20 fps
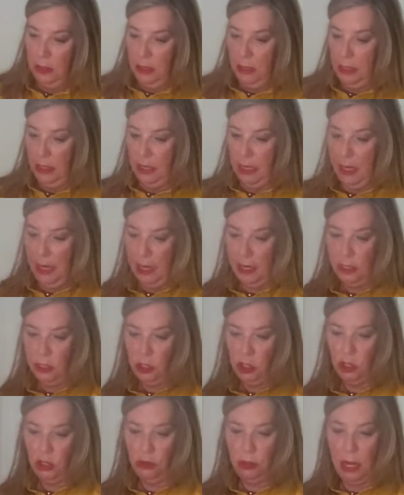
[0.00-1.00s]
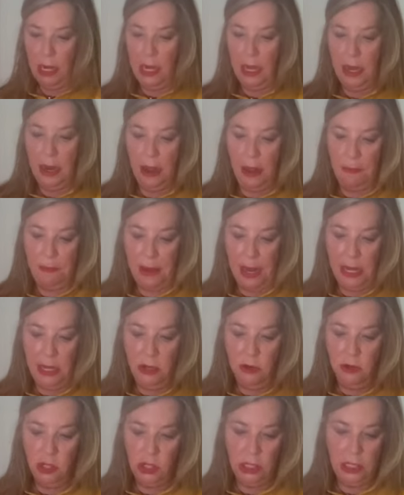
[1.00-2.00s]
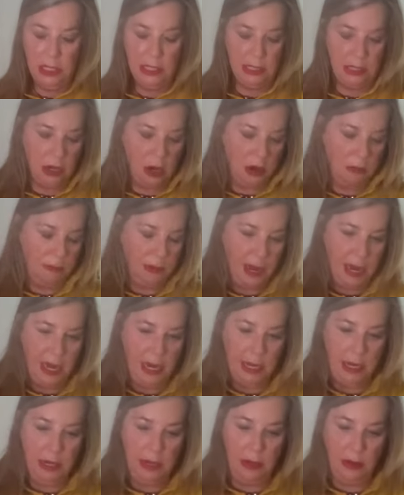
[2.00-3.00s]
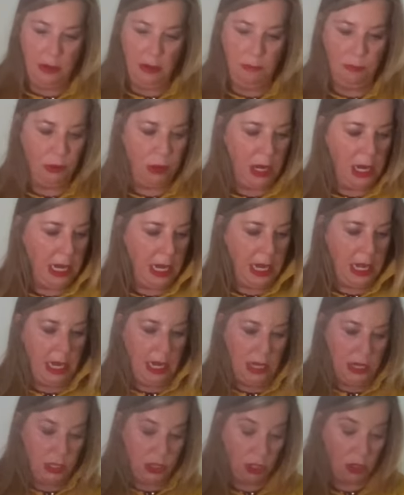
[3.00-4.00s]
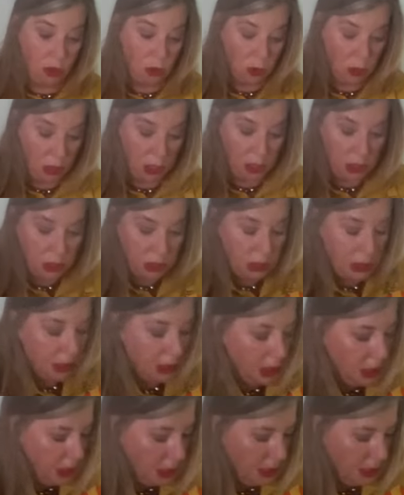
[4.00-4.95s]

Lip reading: and shred it up. I usually start by putting it into quarters